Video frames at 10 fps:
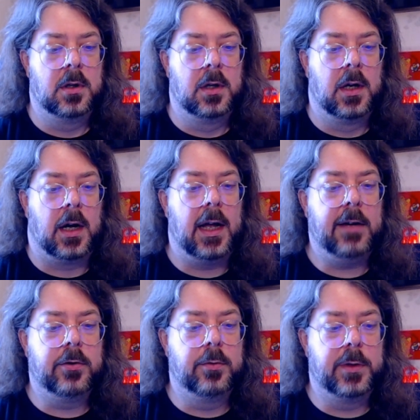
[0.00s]
I have
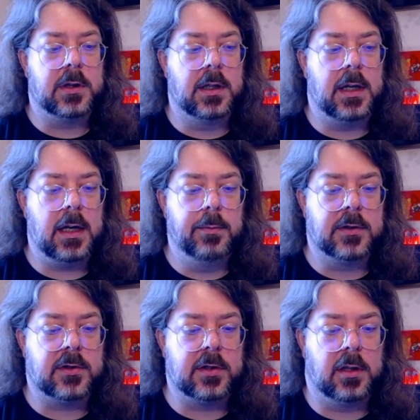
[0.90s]
to admit the game
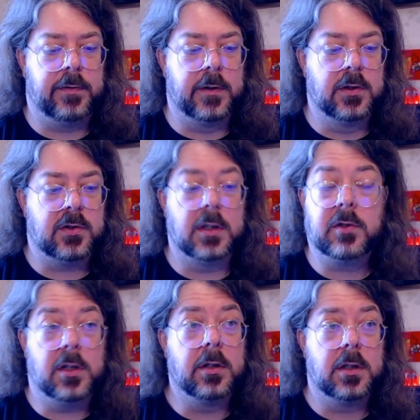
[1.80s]
itself is good.